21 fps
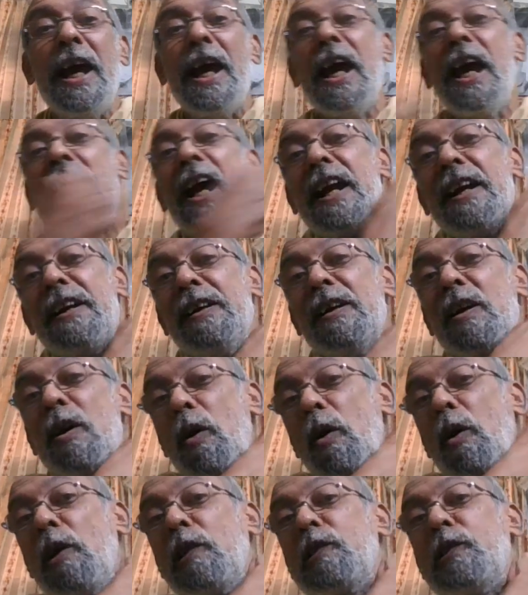and
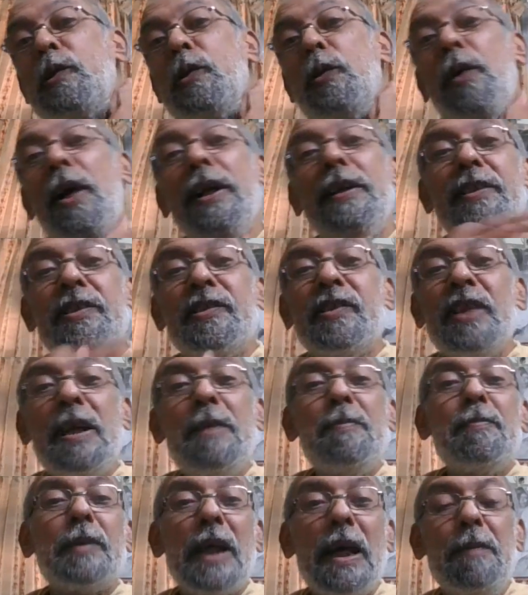also at the
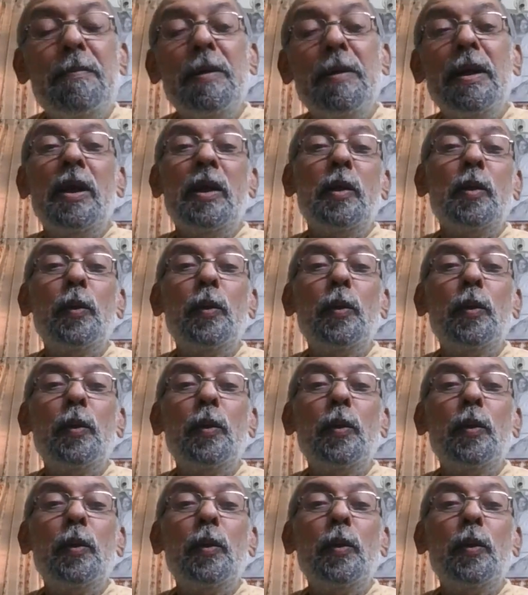same time